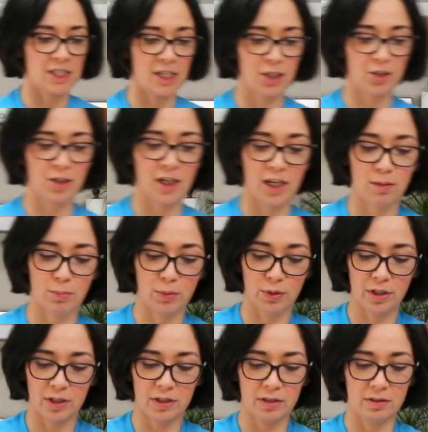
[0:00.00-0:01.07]
Take your cake
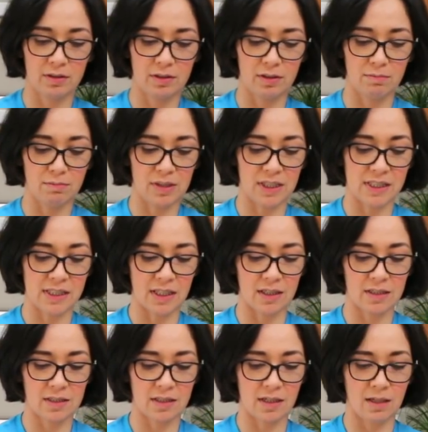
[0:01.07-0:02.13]
board, place that
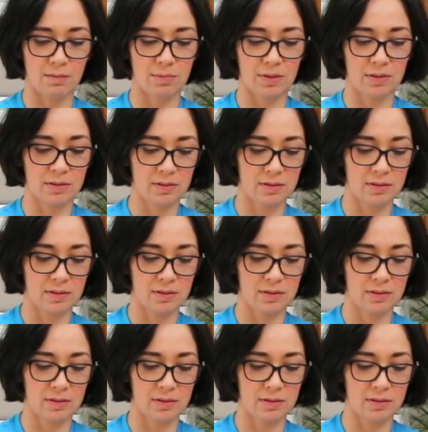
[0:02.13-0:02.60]
on top.